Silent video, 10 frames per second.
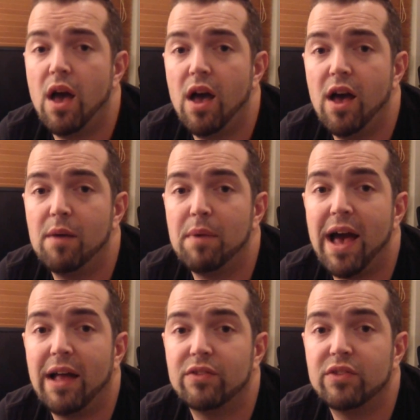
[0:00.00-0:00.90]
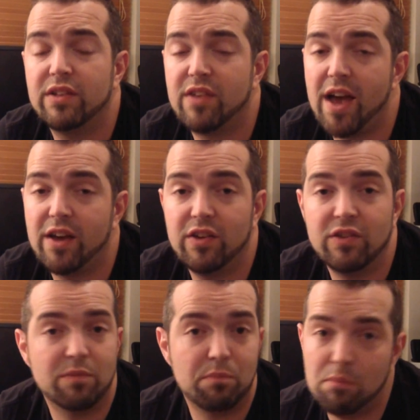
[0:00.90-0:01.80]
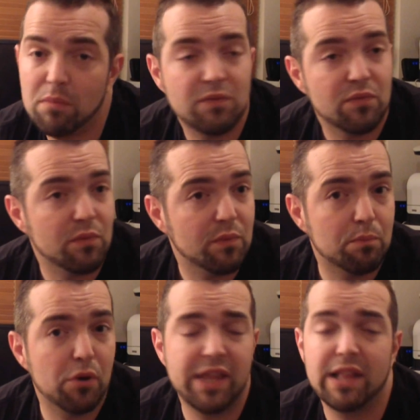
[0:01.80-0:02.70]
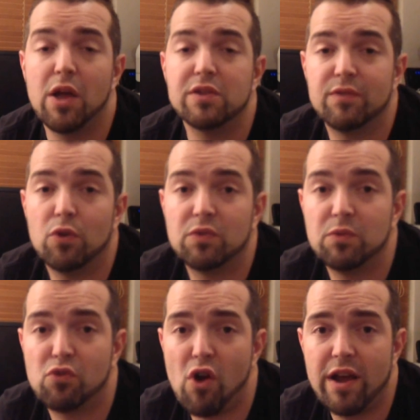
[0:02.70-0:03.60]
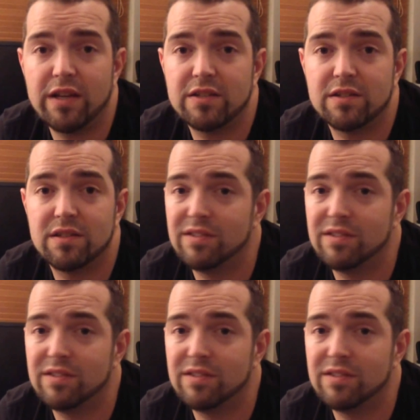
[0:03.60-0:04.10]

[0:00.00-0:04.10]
and the attacker's put in loads of awesome strikes,